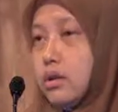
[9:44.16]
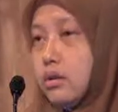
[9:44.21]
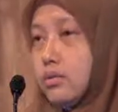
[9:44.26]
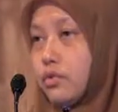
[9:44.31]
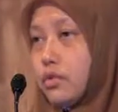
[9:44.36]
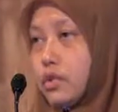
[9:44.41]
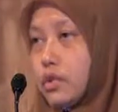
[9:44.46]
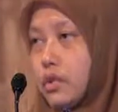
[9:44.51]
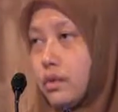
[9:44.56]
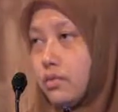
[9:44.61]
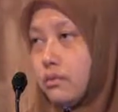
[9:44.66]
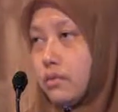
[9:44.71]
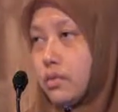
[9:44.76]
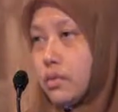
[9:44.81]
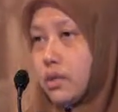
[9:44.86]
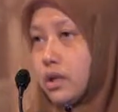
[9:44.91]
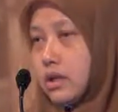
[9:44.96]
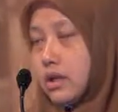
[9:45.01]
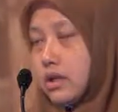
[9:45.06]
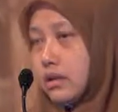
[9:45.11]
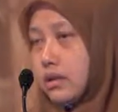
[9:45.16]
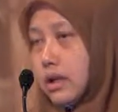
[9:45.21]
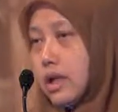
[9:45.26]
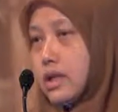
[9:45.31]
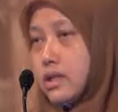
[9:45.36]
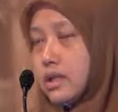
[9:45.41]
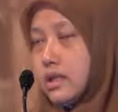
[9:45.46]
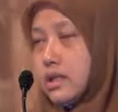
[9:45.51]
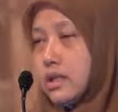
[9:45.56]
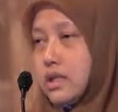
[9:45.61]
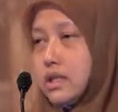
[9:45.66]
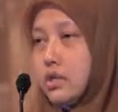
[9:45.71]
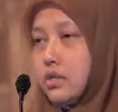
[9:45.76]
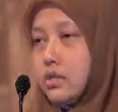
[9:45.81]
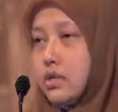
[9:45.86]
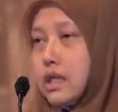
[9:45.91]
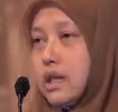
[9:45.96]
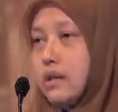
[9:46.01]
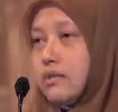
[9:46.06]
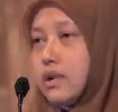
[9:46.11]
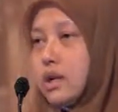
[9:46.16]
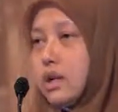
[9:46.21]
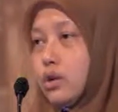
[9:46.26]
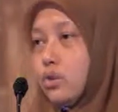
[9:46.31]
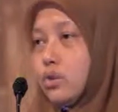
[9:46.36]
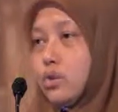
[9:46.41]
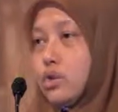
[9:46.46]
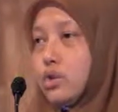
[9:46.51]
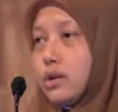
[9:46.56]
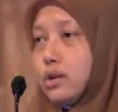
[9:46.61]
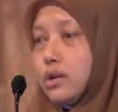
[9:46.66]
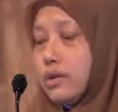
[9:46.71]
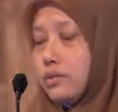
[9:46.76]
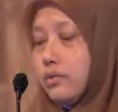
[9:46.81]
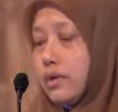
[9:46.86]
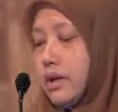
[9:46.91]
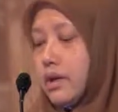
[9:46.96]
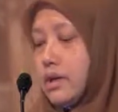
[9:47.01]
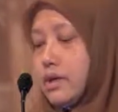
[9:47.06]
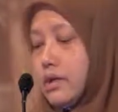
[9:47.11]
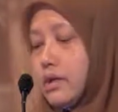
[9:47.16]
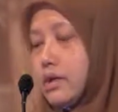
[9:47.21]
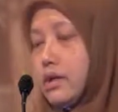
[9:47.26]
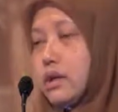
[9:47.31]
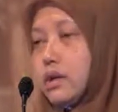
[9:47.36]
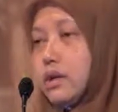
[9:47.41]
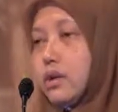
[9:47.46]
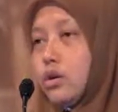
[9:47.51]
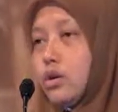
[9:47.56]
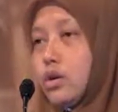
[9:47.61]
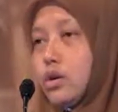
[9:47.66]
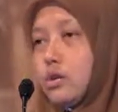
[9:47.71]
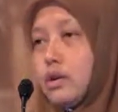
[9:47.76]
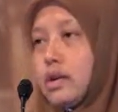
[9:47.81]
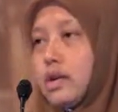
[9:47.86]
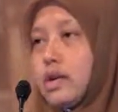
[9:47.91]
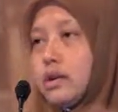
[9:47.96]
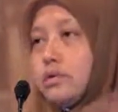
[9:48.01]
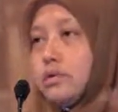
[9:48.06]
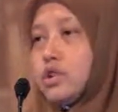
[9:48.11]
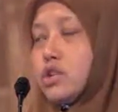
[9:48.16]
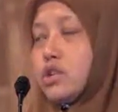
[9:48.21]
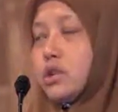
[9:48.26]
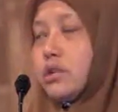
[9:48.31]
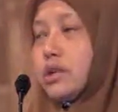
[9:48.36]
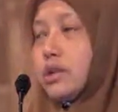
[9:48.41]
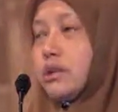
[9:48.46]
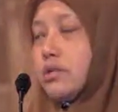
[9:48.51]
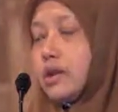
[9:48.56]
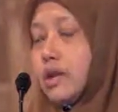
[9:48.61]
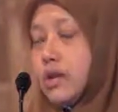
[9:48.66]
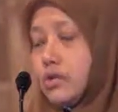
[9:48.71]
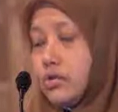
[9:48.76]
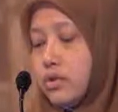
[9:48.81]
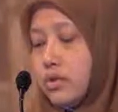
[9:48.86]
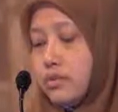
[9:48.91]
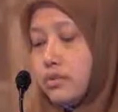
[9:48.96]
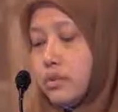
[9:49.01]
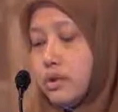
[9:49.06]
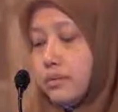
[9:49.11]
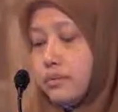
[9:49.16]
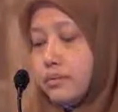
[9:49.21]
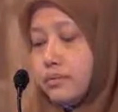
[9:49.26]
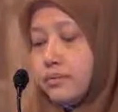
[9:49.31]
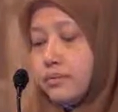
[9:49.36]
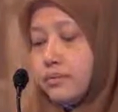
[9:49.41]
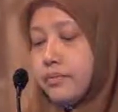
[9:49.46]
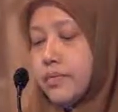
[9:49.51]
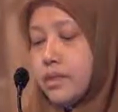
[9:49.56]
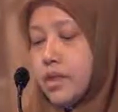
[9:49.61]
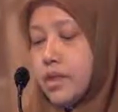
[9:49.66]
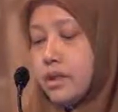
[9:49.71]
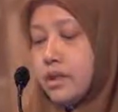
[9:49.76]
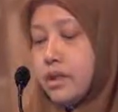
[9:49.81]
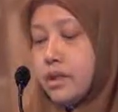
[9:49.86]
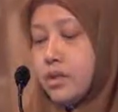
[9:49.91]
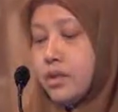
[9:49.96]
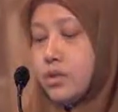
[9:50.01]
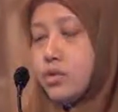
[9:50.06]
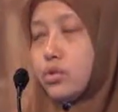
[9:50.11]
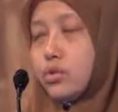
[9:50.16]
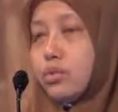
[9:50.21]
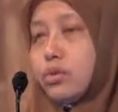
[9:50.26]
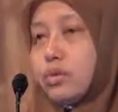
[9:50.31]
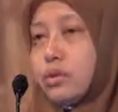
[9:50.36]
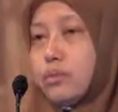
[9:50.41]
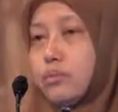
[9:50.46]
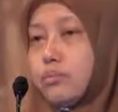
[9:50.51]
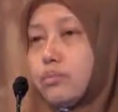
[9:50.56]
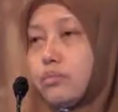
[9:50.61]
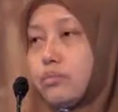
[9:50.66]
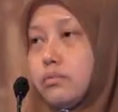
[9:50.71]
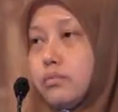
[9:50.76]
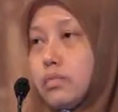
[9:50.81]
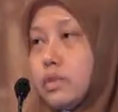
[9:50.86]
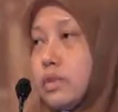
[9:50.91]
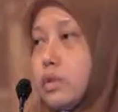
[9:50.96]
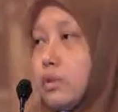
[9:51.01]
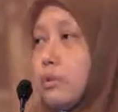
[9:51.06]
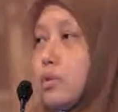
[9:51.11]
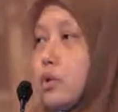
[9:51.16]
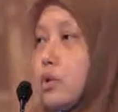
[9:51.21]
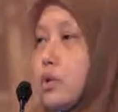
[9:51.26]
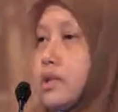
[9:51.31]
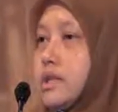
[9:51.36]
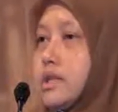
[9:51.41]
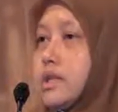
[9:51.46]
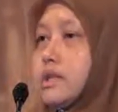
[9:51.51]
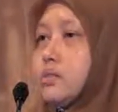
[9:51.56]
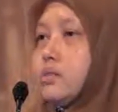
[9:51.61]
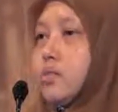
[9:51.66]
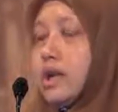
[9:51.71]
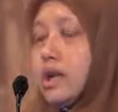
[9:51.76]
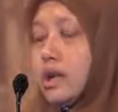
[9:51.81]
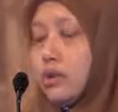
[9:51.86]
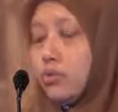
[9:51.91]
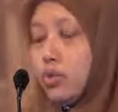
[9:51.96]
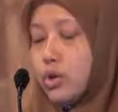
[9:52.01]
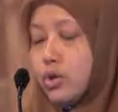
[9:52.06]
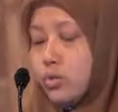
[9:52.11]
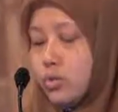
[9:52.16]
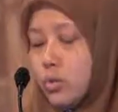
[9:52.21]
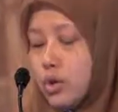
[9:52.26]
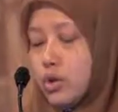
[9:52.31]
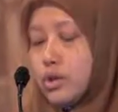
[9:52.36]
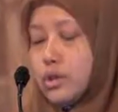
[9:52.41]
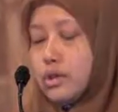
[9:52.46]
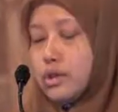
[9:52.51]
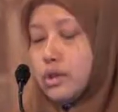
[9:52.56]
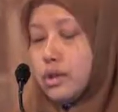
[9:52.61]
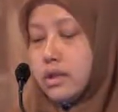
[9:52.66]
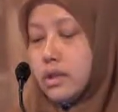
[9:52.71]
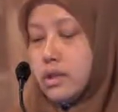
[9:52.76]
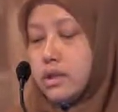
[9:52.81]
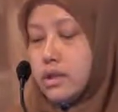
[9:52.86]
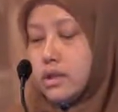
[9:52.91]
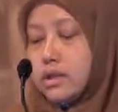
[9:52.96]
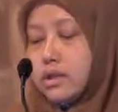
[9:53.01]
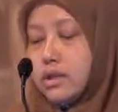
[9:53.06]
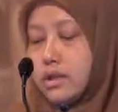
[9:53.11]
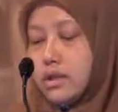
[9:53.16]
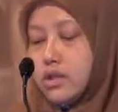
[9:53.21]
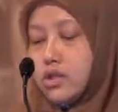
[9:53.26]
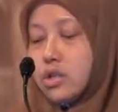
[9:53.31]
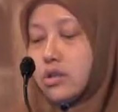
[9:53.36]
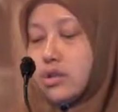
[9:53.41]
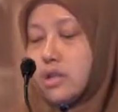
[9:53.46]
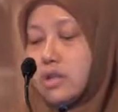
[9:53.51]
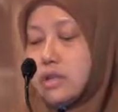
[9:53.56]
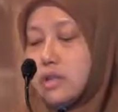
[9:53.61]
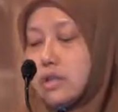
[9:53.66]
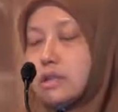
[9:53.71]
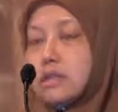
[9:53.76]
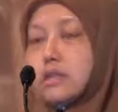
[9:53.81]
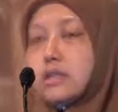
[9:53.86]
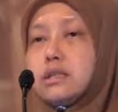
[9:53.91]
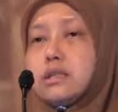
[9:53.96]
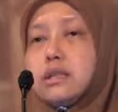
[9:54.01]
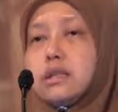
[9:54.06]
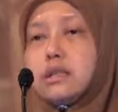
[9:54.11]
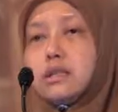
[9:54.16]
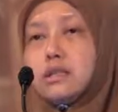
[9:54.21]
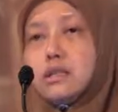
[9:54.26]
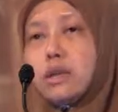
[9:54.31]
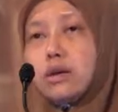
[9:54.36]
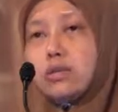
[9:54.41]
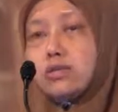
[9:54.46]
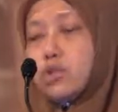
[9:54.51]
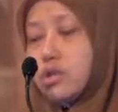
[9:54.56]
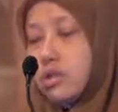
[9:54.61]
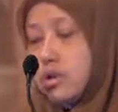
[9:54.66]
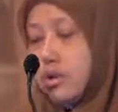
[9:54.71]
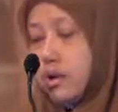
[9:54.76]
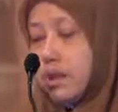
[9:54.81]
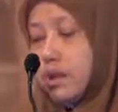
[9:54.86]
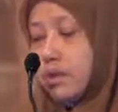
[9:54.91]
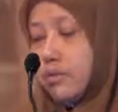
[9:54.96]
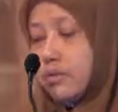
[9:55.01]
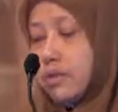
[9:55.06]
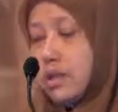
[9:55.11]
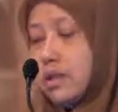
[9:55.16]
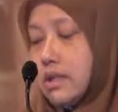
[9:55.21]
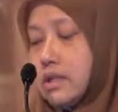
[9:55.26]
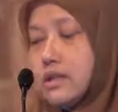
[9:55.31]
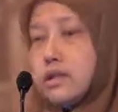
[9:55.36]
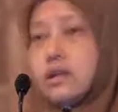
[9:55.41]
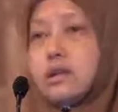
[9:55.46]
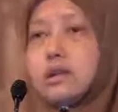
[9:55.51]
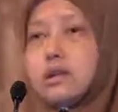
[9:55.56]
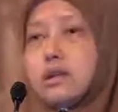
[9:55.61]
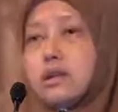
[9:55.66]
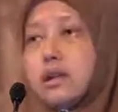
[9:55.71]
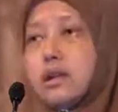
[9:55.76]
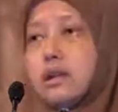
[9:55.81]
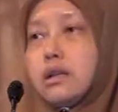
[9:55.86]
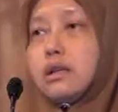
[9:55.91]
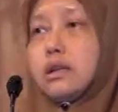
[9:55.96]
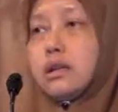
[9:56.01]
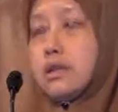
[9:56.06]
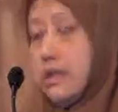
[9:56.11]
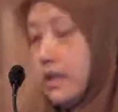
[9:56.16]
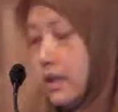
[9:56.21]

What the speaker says: for some entities, you can have a lone Sharia Advisor or you can have a Sharia advisory firm. So the point is, what Labuan wants is Sharia certainty and sound Sharia governance under its